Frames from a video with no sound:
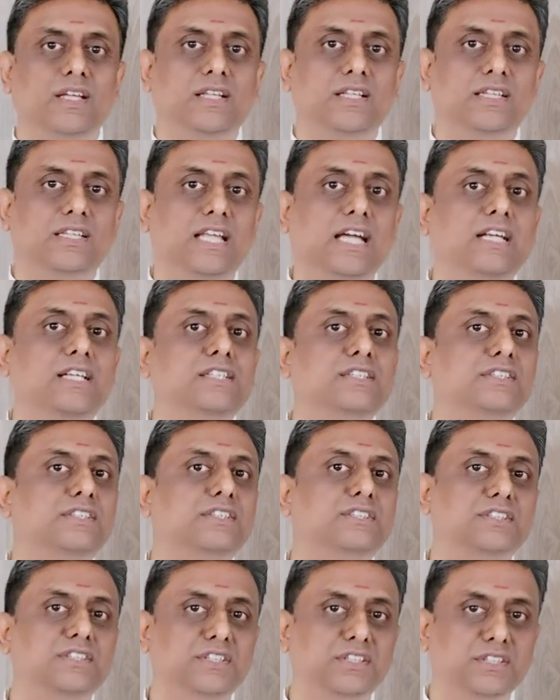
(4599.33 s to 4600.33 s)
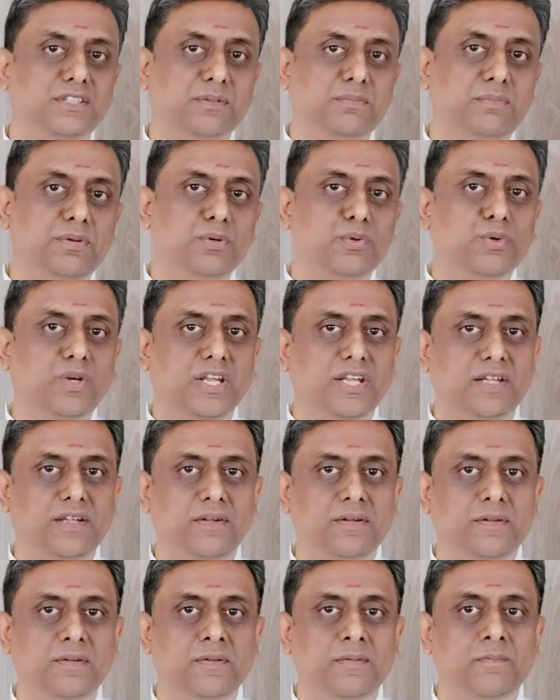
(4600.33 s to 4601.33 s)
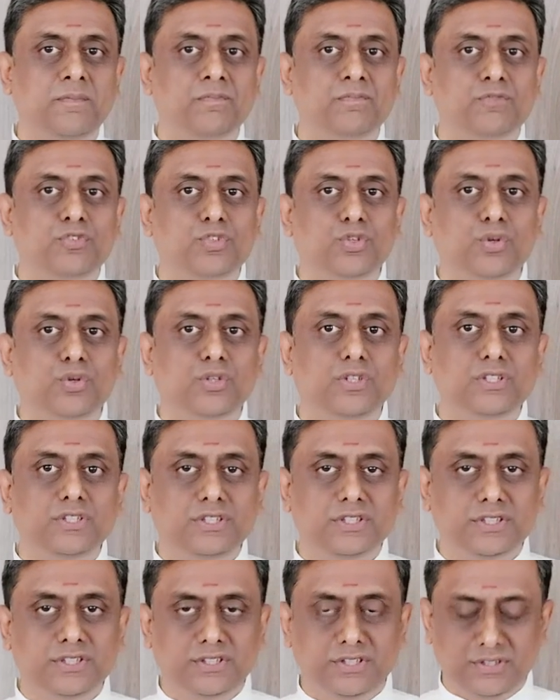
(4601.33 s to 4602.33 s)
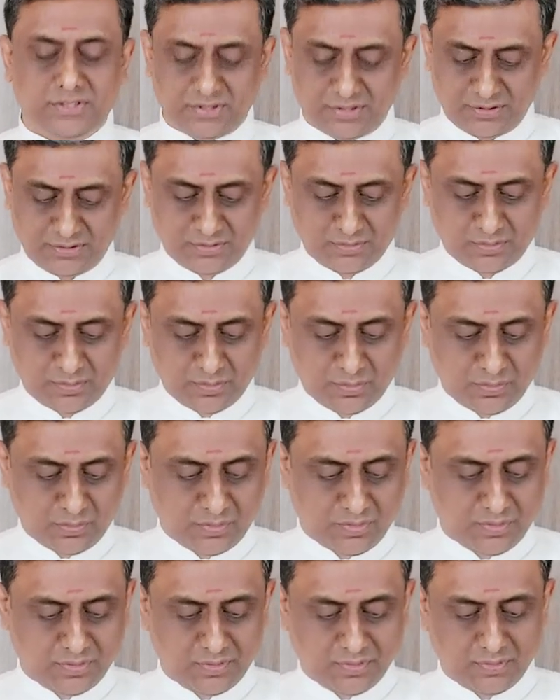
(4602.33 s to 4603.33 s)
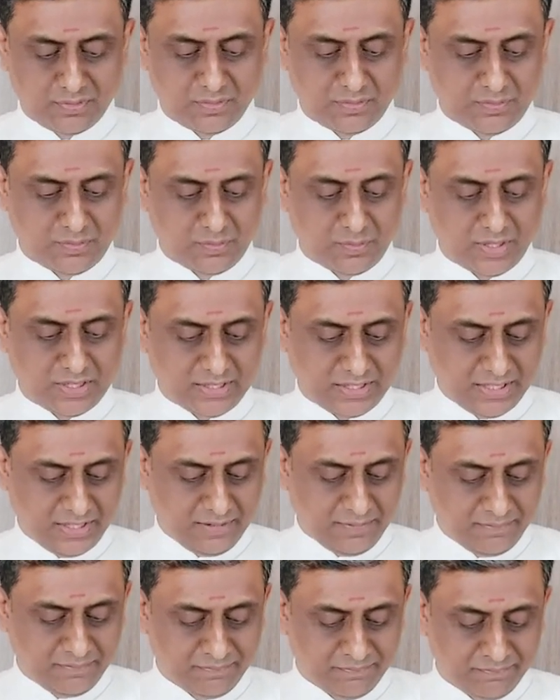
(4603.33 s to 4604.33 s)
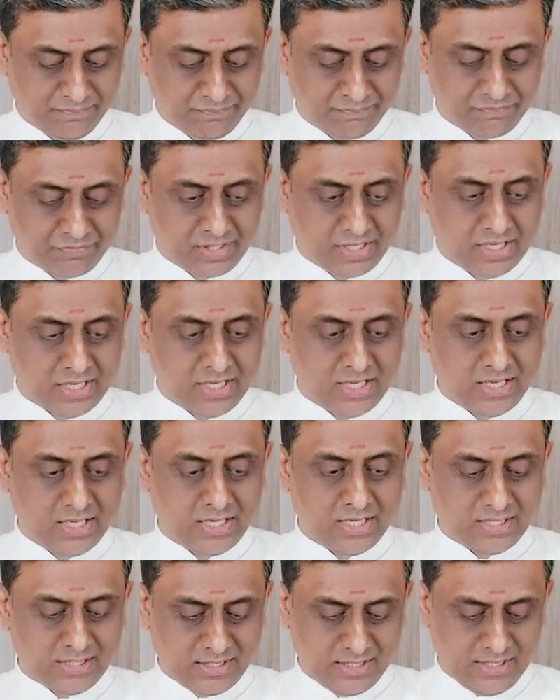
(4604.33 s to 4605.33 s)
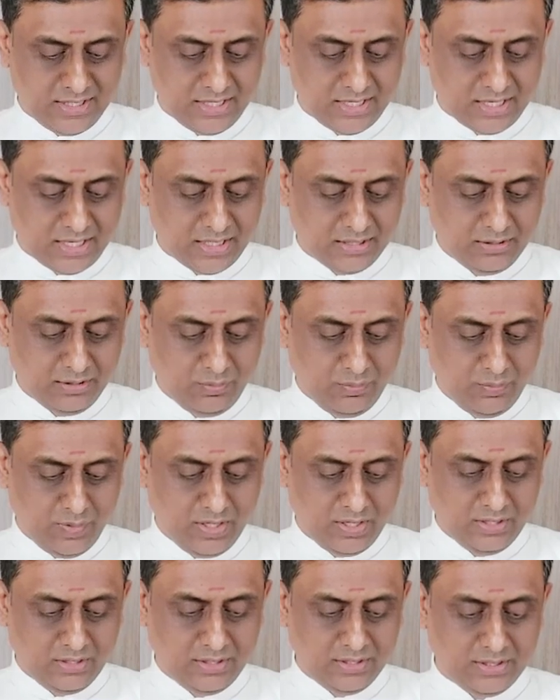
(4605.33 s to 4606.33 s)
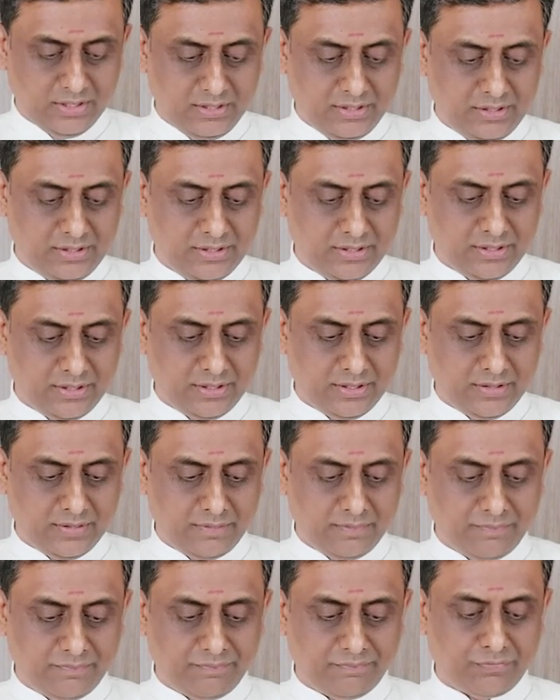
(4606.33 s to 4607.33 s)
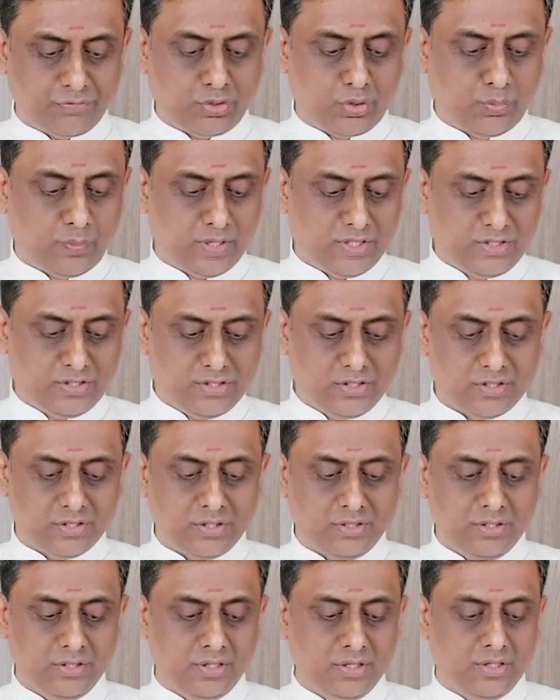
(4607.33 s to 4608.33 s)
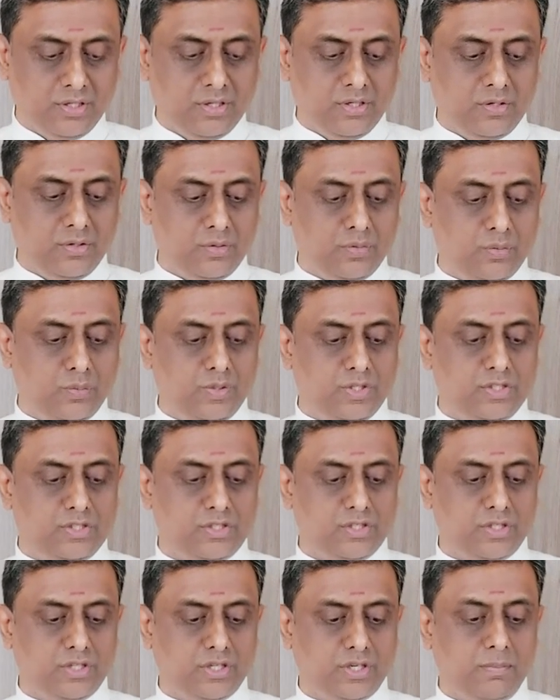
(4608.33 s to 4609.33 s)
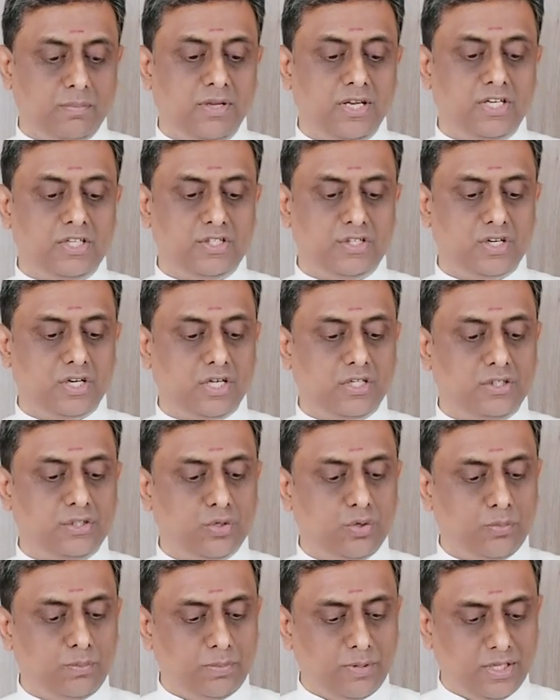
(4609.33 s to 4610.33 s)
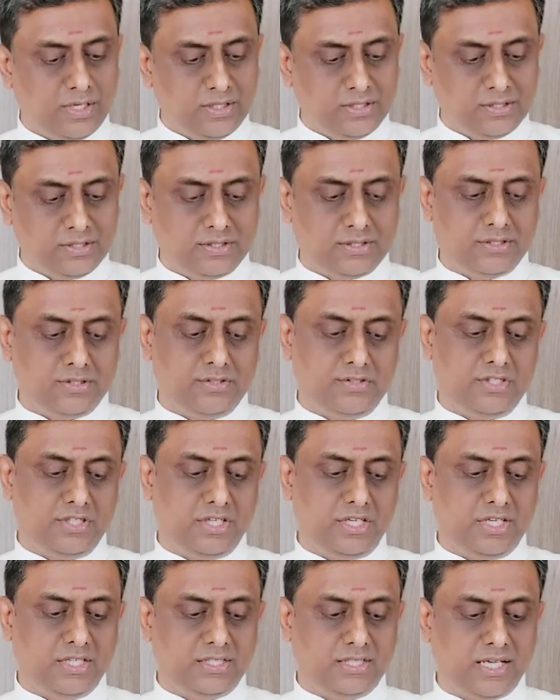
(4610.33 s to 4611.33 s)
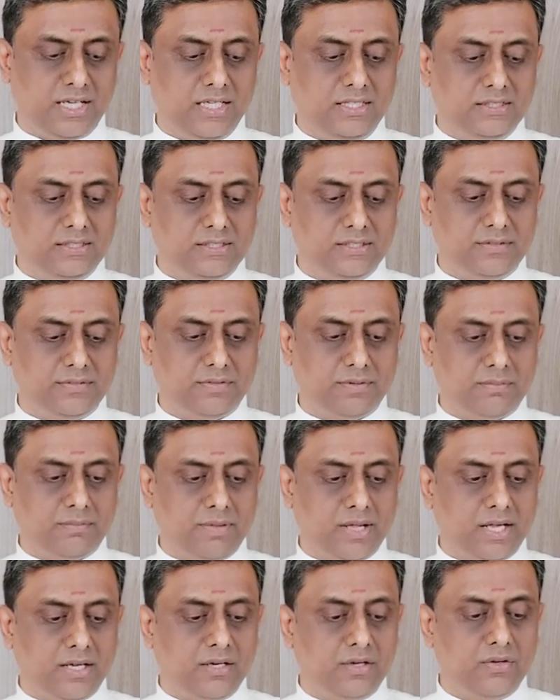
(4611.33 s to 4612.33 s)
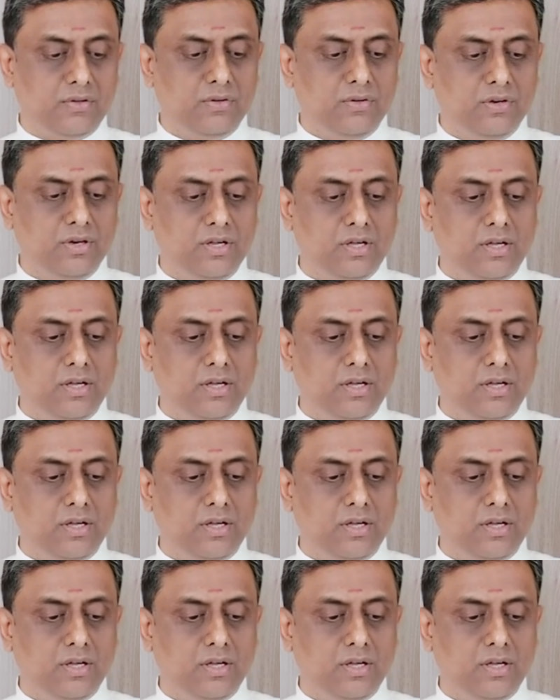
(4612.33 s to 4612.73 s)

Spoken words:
That is the beauty. So this is one thing. The other one is the question which Ramesh Rajagopalan ji has asked from Bangalore.